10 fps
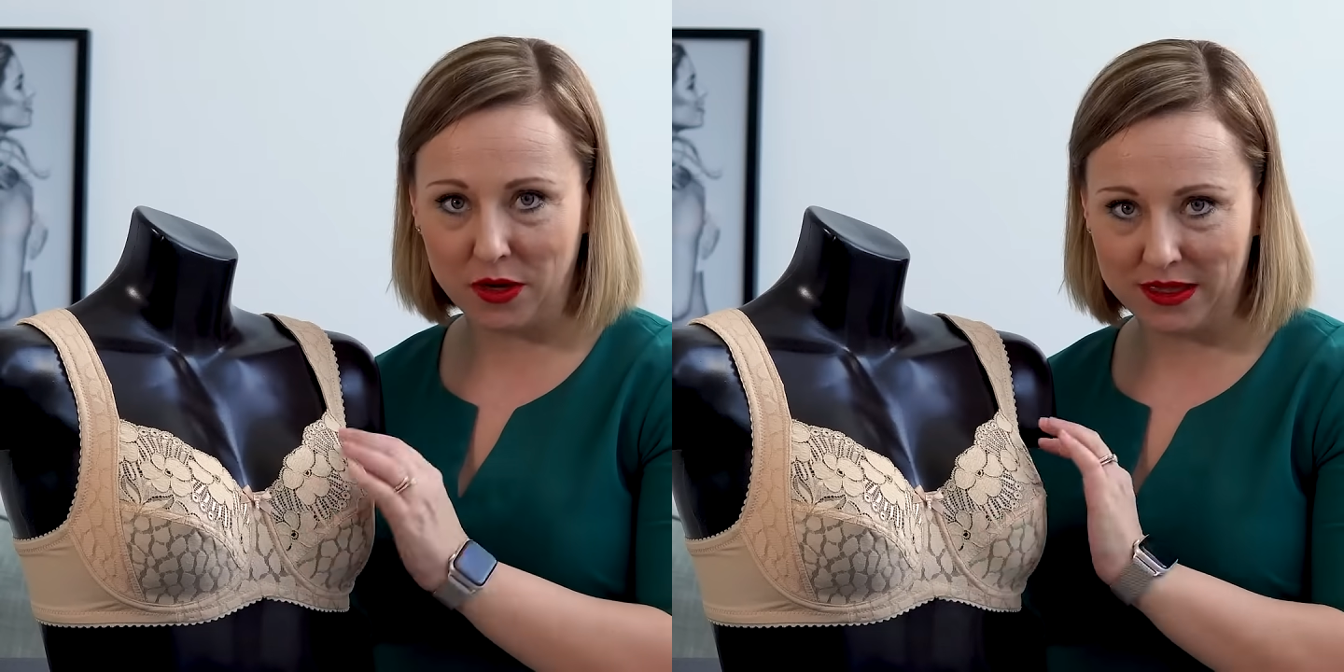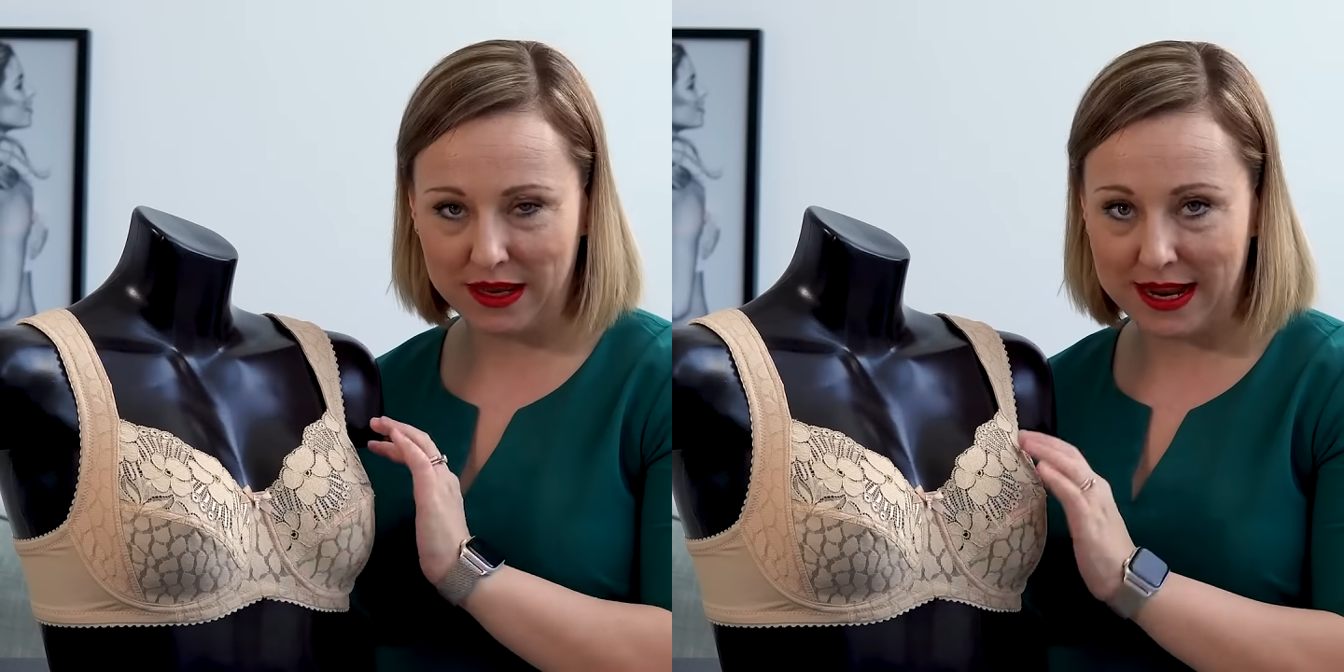
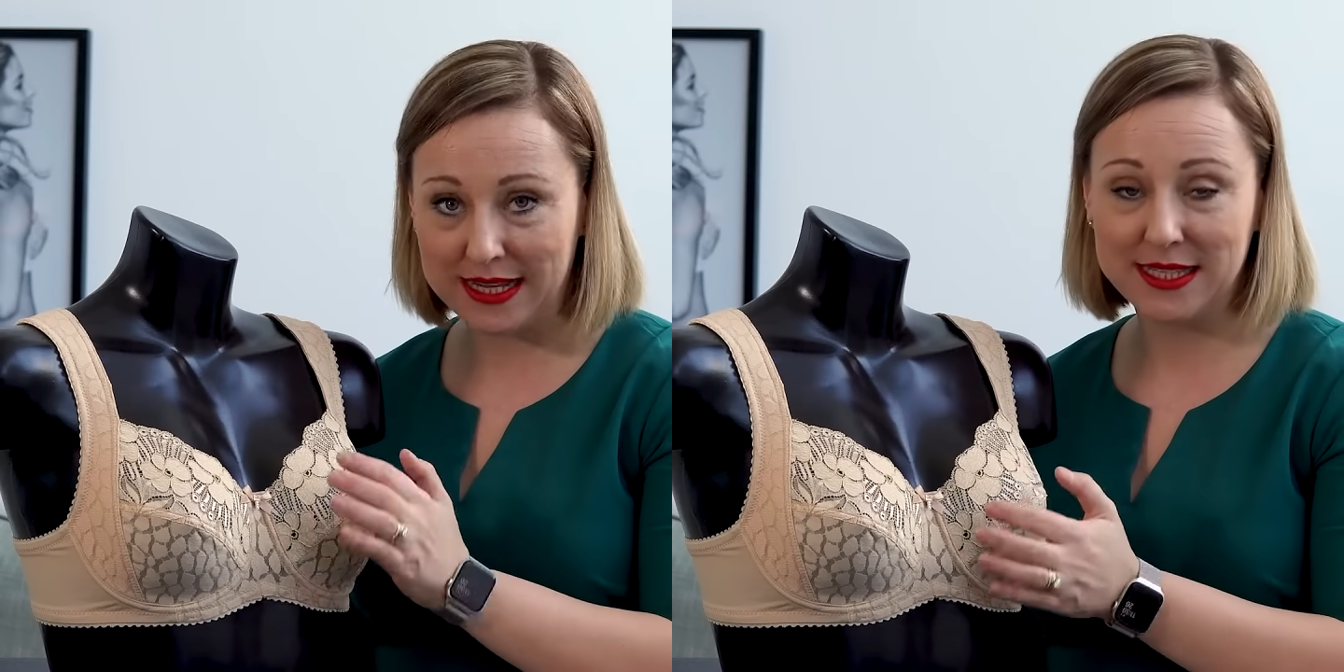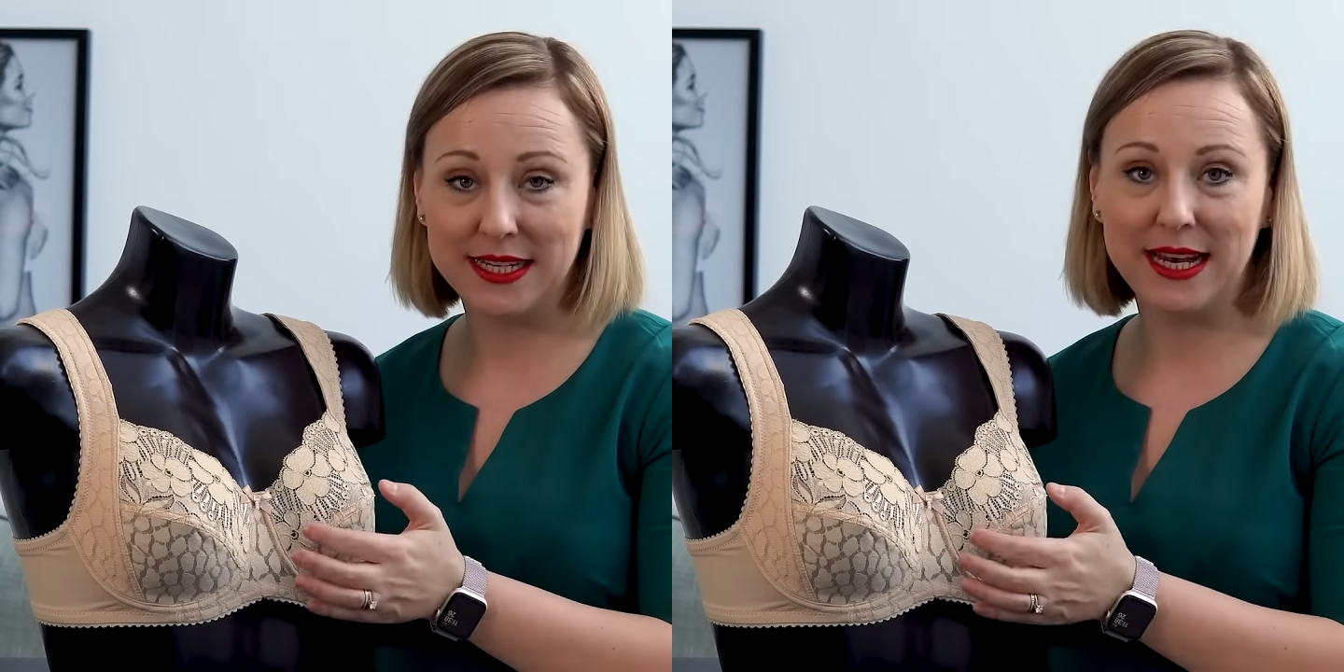
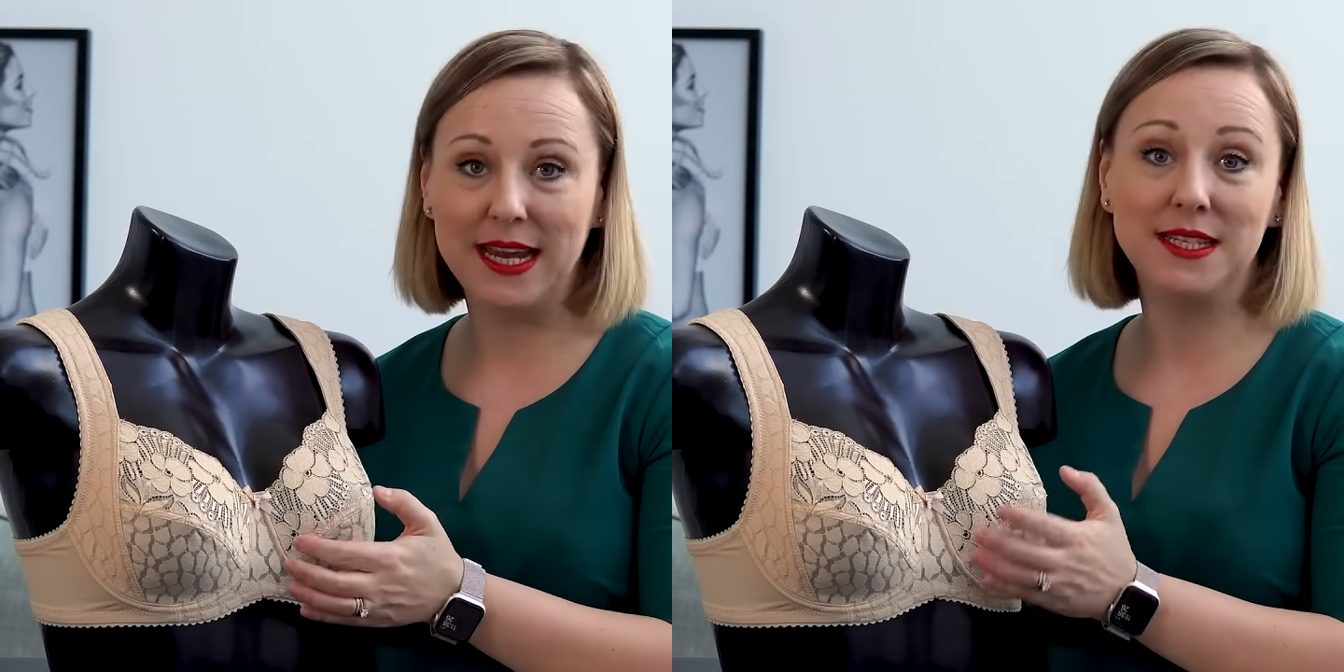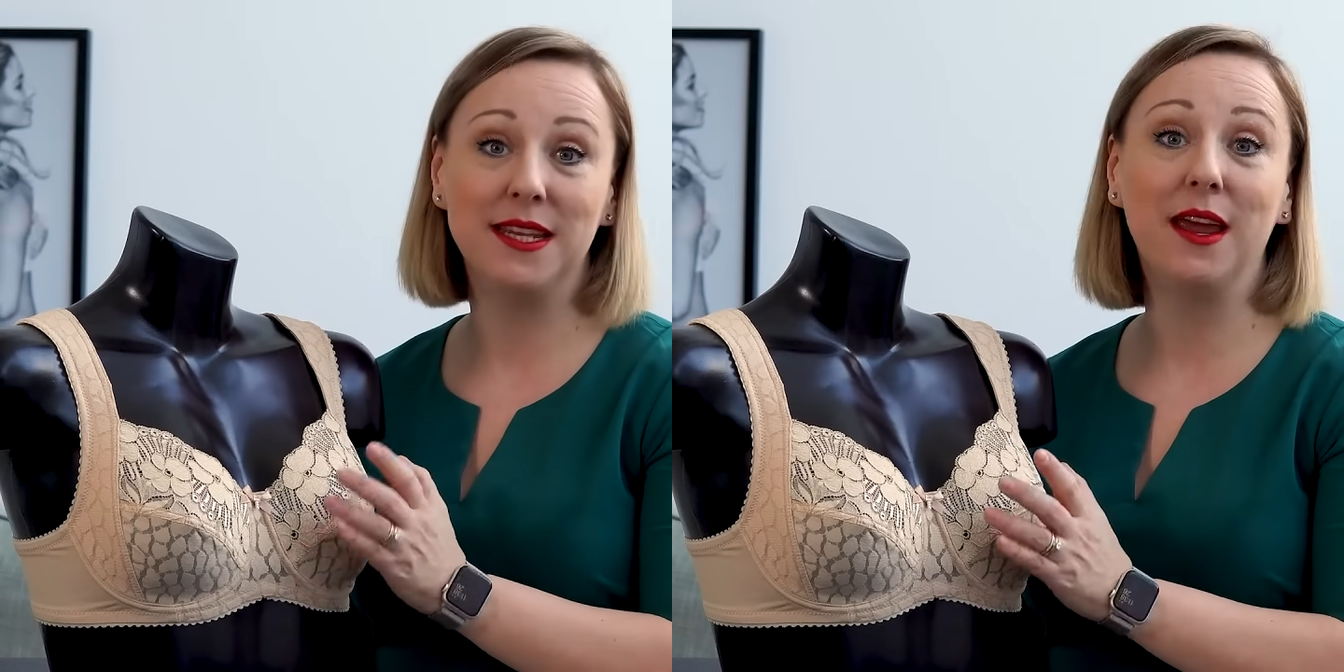elastic lace
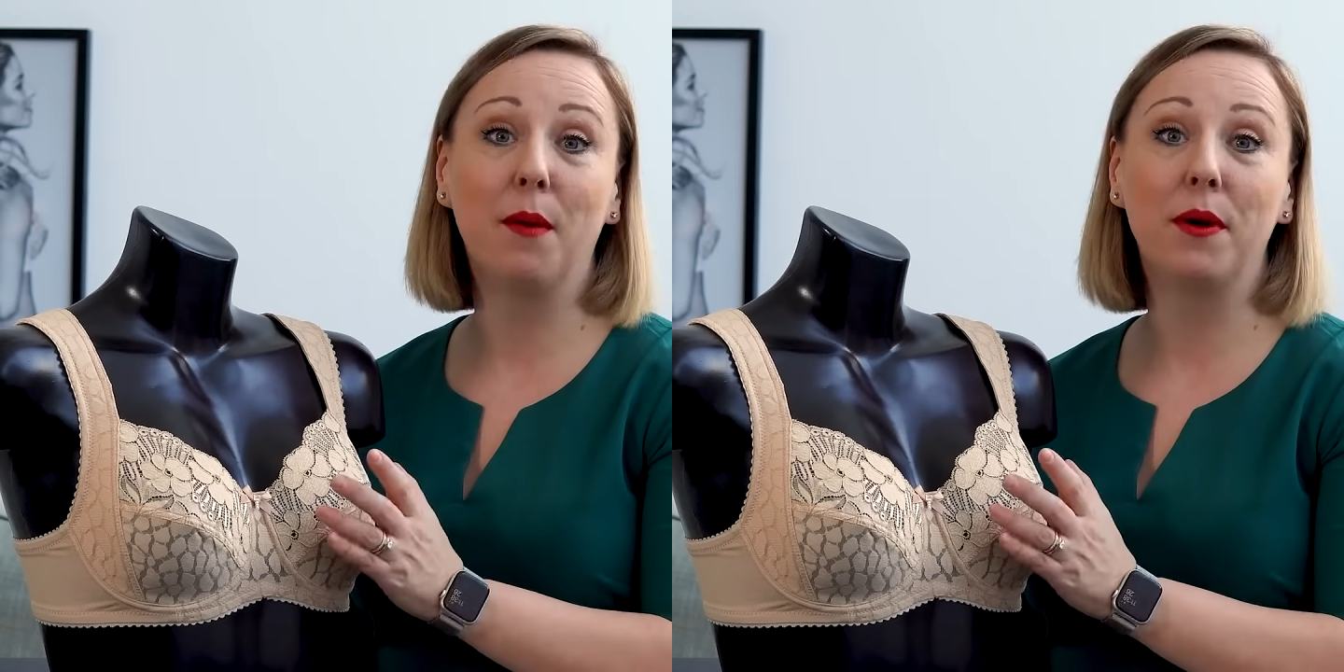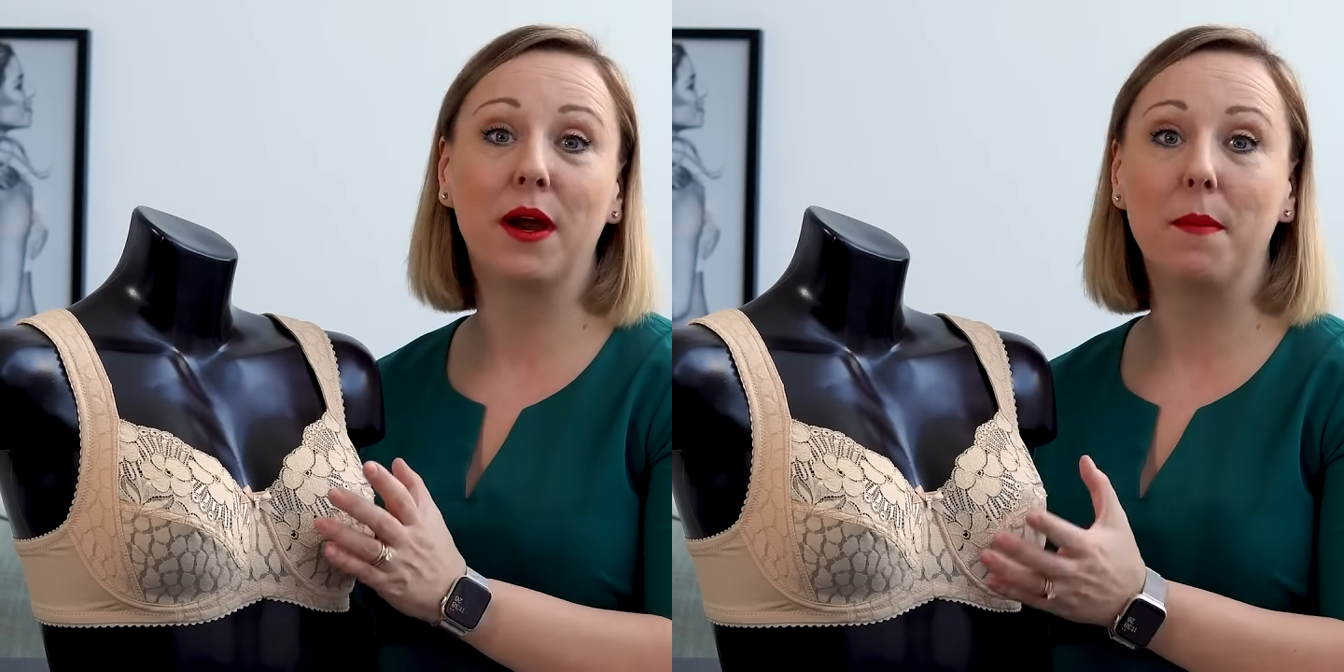in the upper cup